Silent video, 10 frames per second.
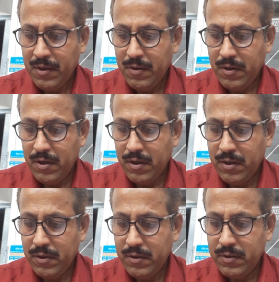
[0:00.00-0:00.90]

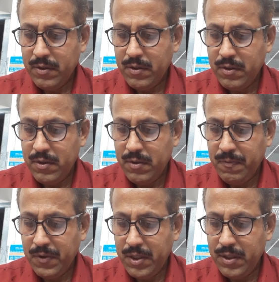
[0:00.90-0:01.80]

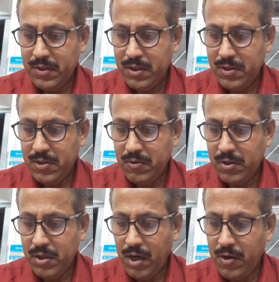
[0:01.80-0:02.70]
For this is used,
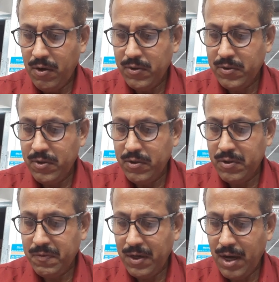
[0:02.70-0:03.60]
and also used
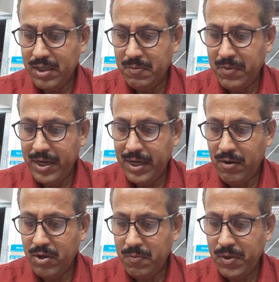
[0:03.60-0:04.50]
for large marine,
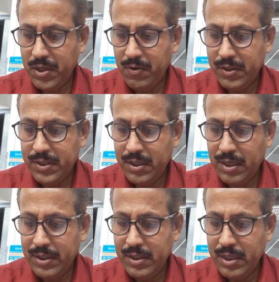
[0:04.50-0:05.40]
automotive and general
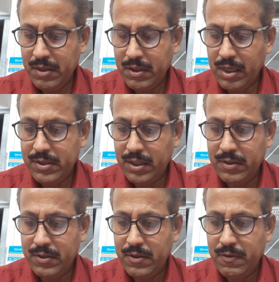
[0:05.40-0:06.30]
engineering
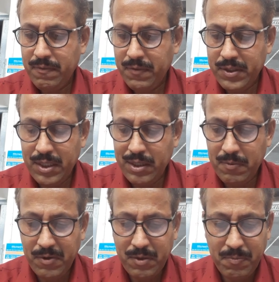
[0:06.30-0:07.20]
castings for general
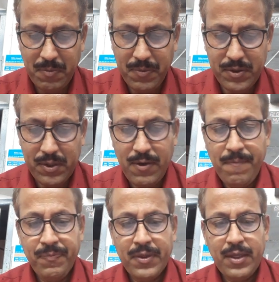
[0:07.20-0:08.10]
work purpose.
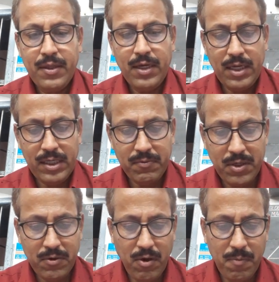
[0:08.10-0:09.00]
The next one
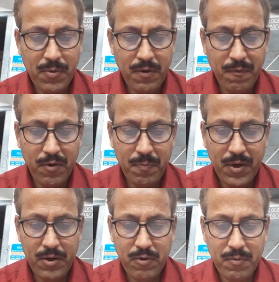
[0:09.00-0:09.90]
is copper
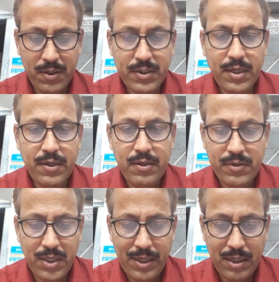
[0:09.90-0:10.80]
4.2%,
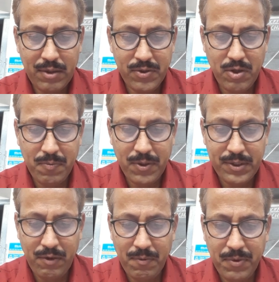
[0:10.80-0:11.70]
silicon
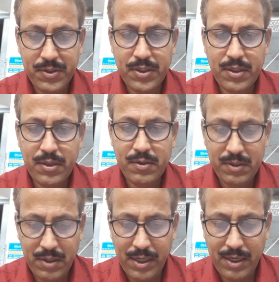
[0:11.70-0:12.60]

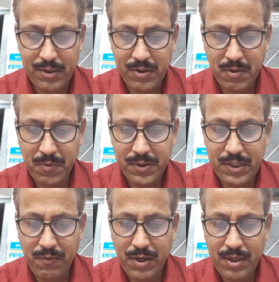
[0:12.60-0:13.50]
0.7%, iron
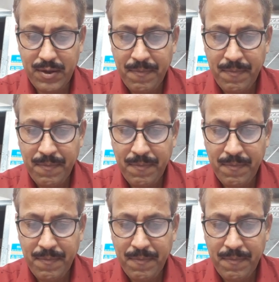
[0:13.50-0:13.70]
0.7,